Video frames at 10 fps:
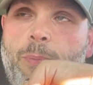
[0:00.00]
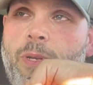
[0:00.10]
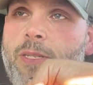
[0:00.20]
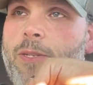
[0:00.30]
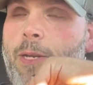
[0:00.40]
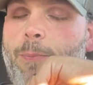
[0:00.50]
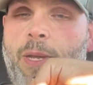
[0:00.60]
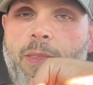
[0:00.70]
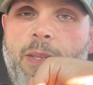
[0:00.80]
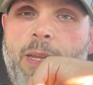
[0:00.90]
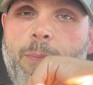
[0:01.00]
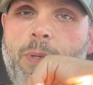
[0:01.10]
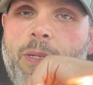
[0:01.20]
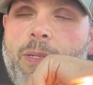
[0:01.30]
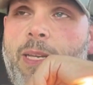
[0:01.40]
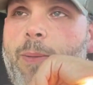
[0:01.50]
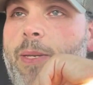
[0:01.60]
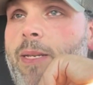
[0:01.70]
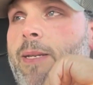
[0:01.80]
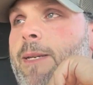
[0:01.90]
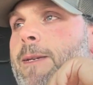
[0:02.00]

place, so I paid the damn bill. I mean,